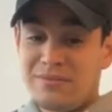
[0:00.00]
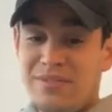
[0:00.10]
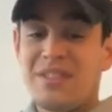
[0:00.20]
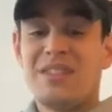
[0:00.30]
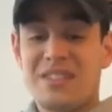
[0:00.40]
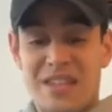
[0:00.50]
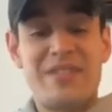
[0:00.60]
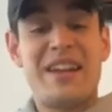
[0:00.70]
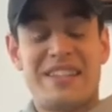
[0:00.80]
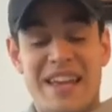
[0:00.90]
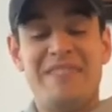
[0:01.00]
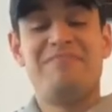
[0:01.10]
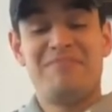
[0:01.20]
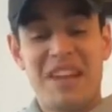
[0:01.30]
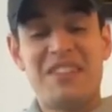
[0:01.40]
7 out of 10.
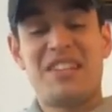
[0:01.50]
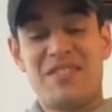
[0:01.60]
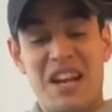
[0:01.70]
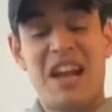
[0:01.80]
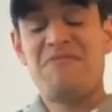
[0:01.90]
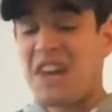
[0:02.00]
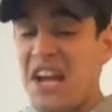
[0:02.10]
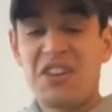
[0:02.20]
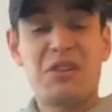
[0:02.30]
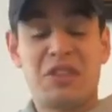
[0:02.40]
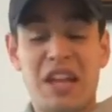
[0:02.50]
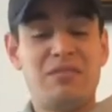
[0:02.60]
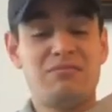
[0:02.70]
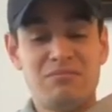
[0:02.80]
Yeah, 7.5. I agree with that.